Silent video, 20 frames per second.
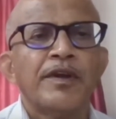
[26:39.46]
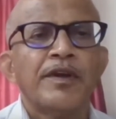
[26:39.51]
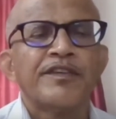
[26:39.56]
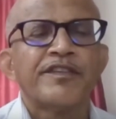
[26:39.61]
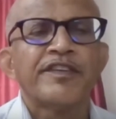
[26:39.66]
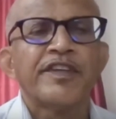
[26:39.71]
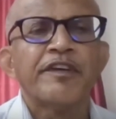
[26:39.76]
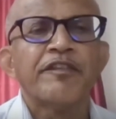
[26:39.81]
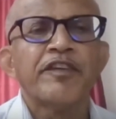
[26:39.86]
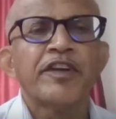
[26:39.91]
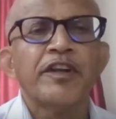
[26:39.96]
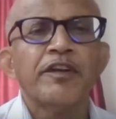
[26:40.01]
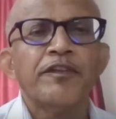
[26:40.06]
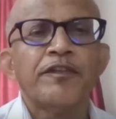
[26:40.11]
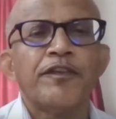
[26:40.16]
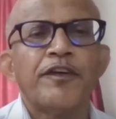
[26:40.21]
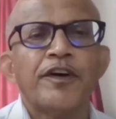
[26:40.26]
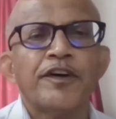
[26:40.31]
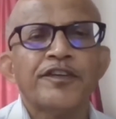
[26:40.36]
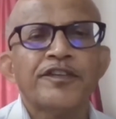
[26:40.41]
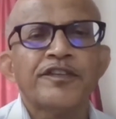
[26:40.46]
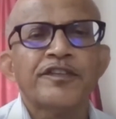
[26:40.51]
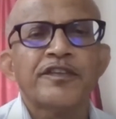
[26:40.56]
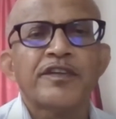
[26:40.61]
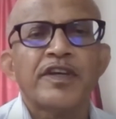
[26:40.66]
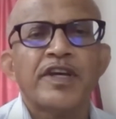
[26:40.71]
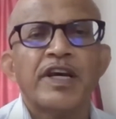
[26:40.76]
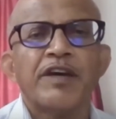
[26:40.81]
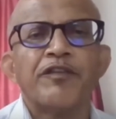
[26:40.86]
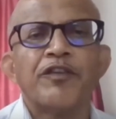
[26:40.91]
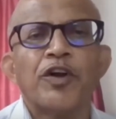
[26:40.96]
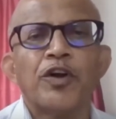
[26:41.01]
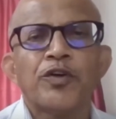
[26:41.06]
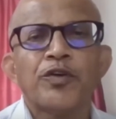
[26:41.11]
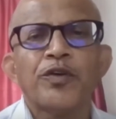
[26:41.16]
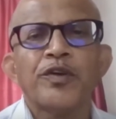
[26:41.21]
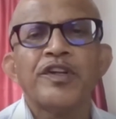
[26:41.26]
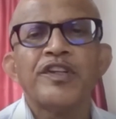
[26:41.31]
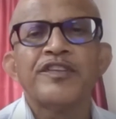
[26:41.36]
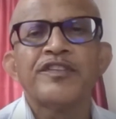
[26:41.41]
Several FOSS have not
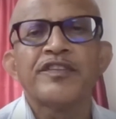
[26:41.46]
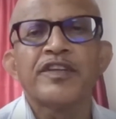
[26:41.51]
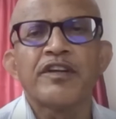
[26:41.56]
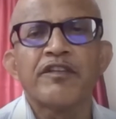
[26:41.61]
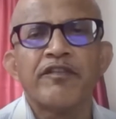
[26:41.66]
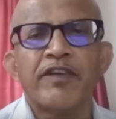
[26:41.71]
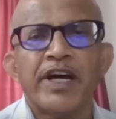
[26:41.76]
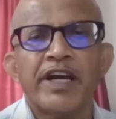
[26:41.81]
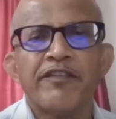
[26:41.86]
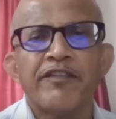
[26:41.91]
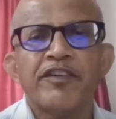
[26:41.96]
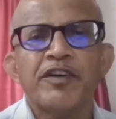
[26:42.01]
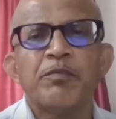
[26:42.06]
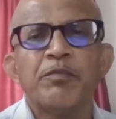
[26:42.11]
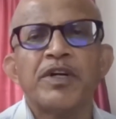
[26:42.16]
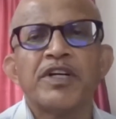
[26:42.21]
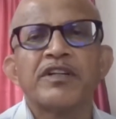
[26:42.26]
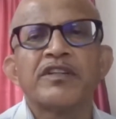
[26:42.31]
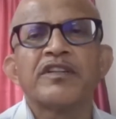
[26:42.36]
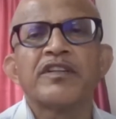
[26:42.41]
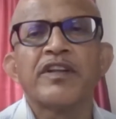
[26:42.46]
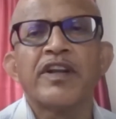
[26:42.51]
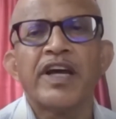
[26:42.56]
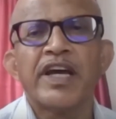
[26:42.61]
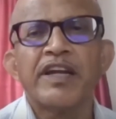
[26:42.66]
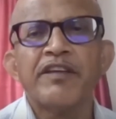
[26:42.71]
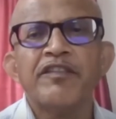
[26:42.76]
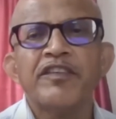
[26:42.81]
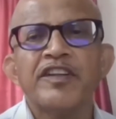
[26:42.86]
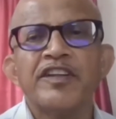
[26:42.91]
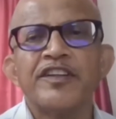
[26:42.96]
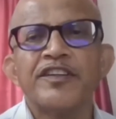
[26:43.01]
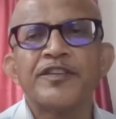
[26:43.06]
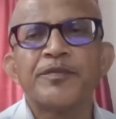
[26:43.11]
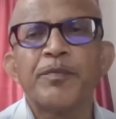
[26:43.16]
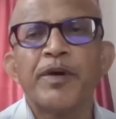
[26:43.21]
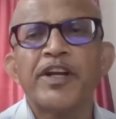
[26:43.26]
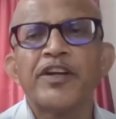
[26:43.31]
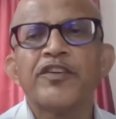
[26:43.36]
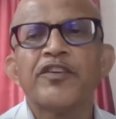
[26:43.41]
only survived but thrived in
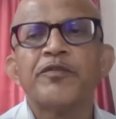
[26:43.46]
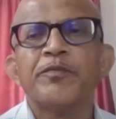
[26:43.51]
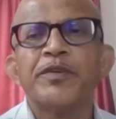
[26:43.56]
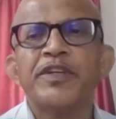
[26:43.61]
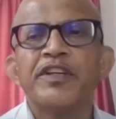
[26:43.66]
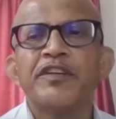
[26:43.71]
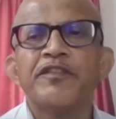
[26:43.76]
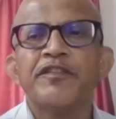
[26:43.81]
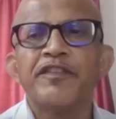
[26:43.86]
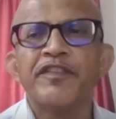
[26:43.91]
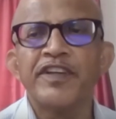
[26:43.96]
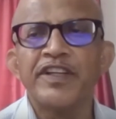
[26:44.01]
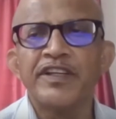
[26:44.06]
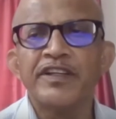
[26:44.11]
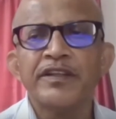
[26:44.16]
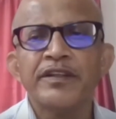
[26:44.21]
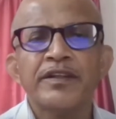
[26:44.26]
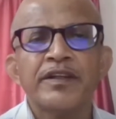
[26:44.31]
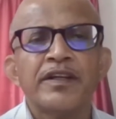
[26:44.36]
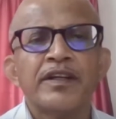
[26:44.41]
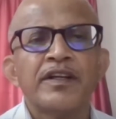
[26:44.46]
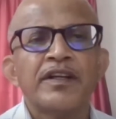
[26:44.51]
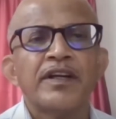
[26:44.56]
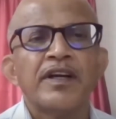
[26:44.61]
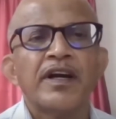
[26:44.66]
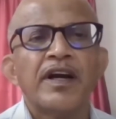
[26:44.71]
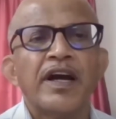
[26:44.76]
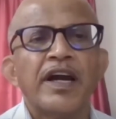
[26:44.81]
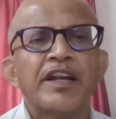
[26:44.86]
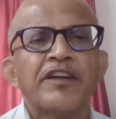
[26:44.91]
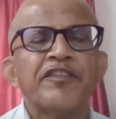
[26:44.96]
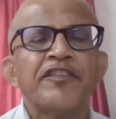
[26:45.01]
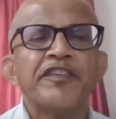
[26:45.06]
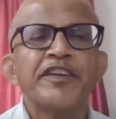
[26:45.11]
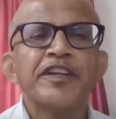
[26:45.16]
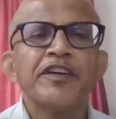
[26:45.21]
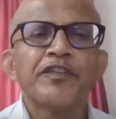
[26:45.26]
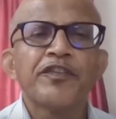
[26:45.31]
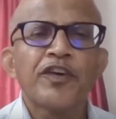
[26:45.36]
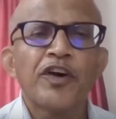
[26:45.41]
spite of being free and
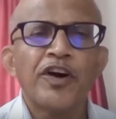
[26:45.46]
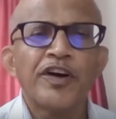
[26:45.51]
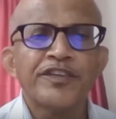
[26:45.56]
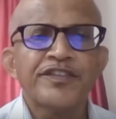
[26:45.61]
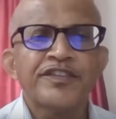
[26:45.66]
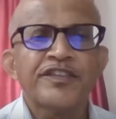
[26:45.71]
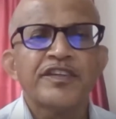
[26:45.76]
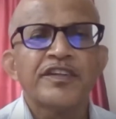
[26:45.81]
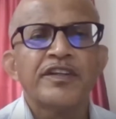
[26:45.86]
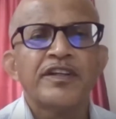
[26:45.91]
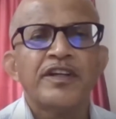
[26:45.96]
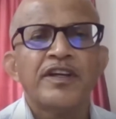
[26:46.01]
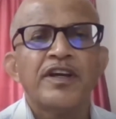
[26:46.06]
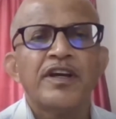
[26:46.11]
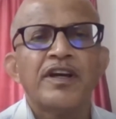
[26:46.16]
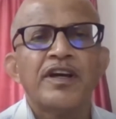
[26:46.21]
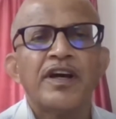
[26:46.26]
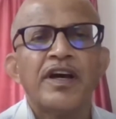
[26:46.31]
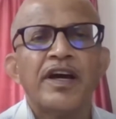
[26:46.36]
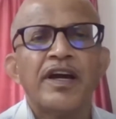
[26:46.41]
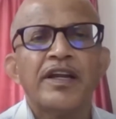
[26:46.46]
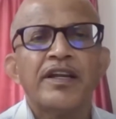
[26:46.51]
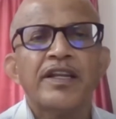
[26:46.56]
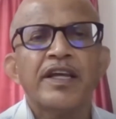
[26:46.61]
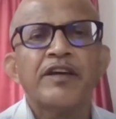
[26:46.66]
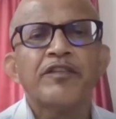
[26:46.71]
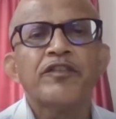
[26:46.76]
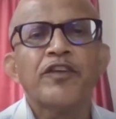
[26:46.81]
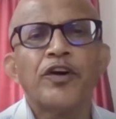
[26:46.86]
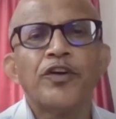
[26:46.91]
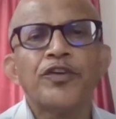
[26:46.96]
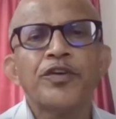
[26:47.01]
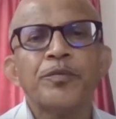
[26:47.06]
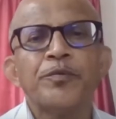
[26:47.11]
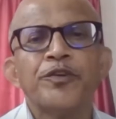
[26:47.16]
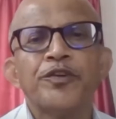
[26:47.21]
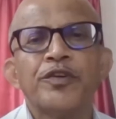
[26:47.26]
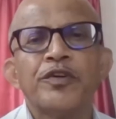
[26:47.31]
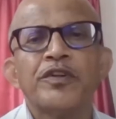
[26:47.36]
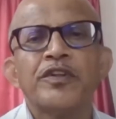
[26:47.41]
free of cost, and have
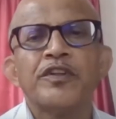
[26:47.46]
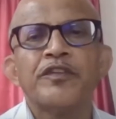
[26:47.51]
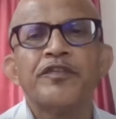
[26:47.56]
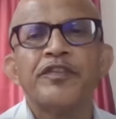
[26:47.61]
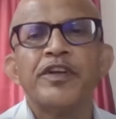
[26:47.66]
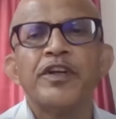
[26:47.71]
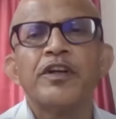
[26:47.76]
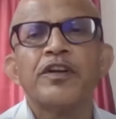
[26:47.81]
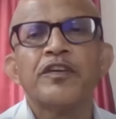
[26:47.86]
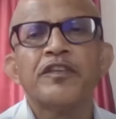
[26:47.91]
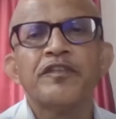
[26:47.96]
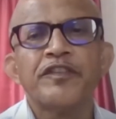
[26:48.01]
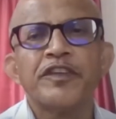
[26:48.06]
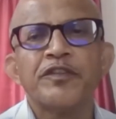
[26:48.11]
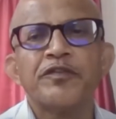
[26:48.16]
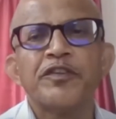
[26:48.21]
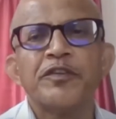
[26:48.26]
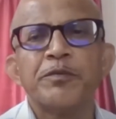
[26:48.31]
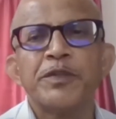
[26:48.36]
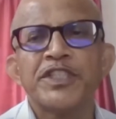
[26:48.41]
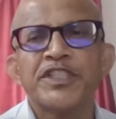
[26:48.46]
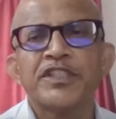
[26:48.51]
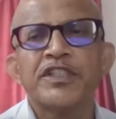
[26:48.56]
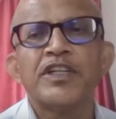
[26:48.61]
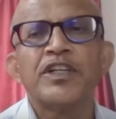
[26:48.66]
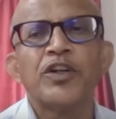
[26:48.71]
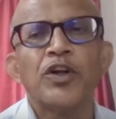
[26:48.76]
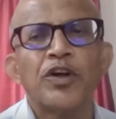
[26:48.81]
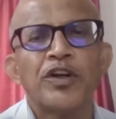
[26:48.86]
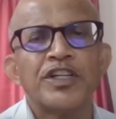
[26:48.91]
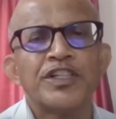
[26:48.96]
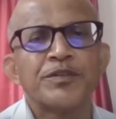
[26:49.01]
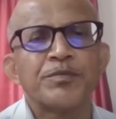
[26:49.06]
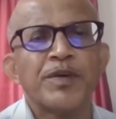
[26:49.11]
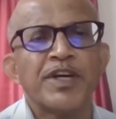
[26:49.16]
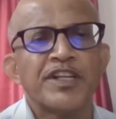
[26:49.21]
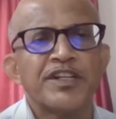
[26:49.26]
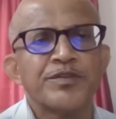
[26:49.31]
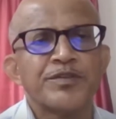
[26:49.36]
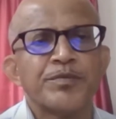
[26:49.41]
contributed to the field of information and knowledge
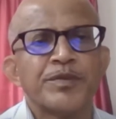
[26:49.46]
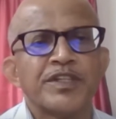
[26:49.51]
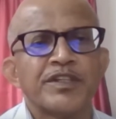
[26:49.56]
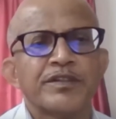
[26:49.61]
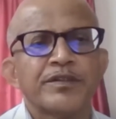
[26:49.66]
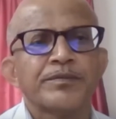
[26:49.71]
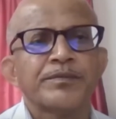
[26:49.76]
management.